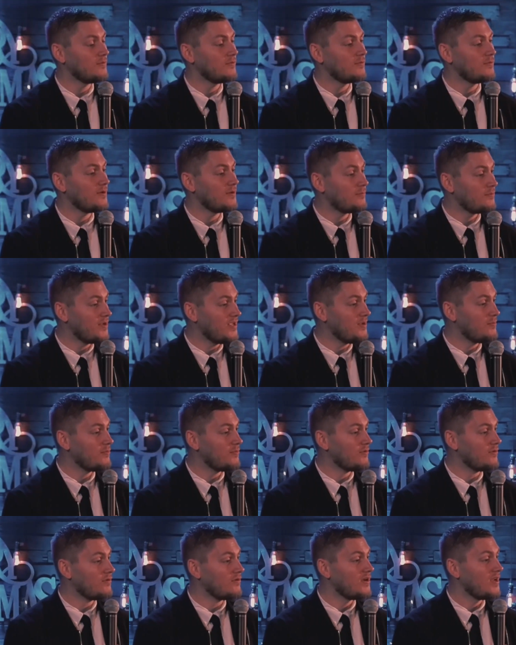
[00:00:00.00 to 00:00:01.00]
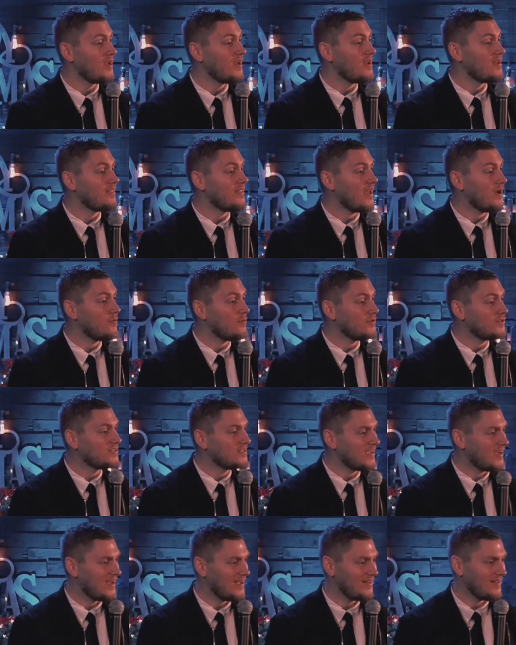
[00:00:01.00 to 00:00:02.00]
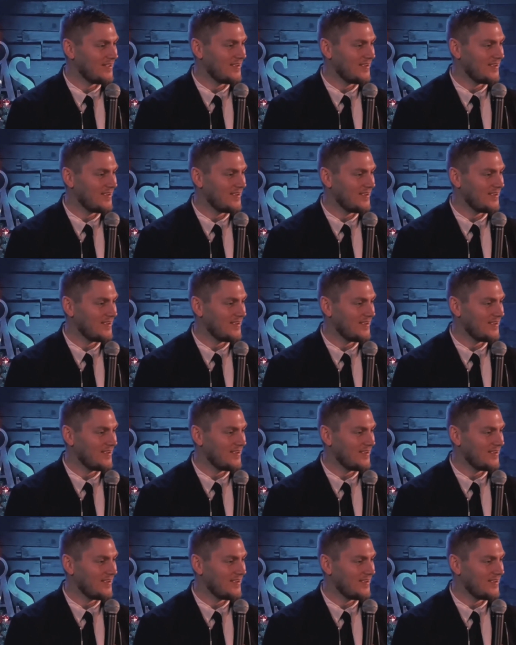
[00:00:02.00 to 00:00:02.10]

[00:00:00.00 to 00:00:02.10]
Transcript: one people that will tell